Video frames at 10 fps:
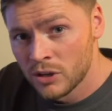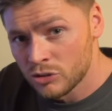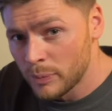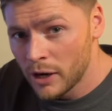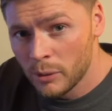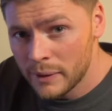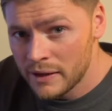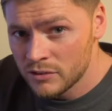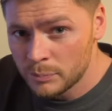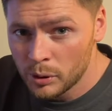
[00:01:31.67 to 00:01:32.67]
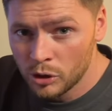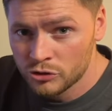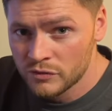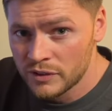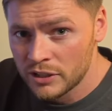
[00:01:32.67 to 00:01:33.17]
So by all means,
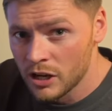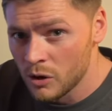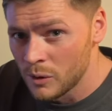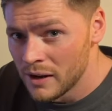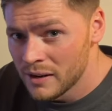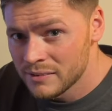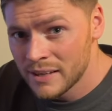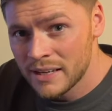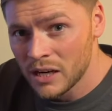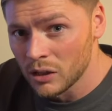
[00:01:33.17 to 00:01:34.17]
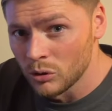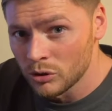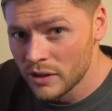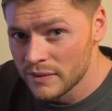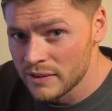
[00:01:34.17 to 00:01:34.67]
pause the video, take a
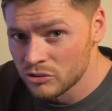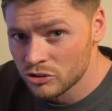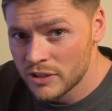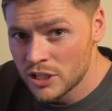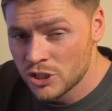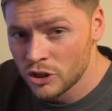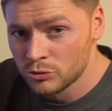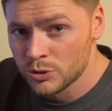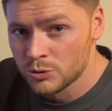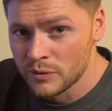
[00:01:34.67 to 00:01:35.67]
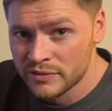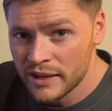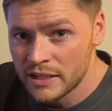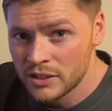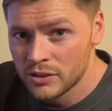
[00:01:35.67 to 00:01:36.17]
look at these screenshots which we've
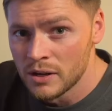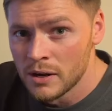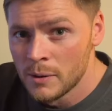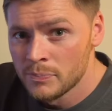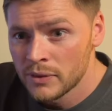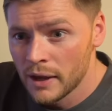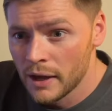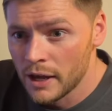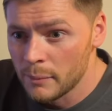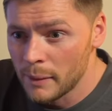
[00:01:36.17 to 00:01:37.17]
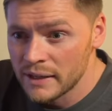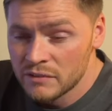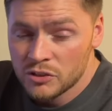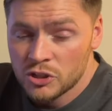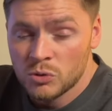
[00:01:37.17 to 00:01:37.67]
taken, and
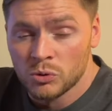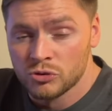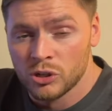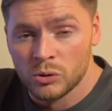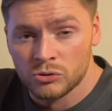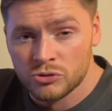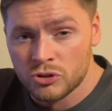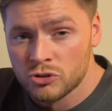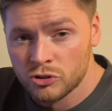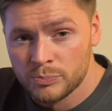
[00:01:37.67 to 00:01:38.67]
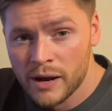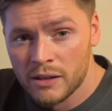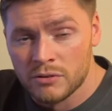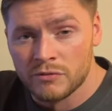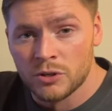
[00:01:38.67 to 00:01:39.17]
if you do want to go onto the
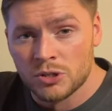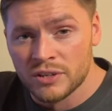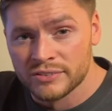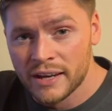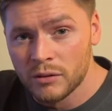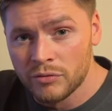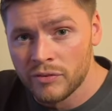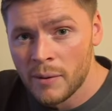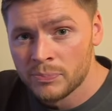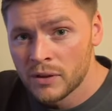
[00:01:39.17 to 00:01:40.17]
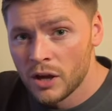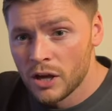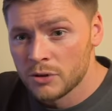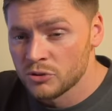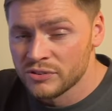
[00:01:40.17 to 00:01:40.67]
Trustpilot reviews yourself,
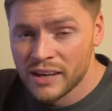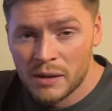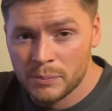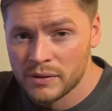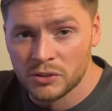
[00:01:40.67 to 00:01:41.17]
just type in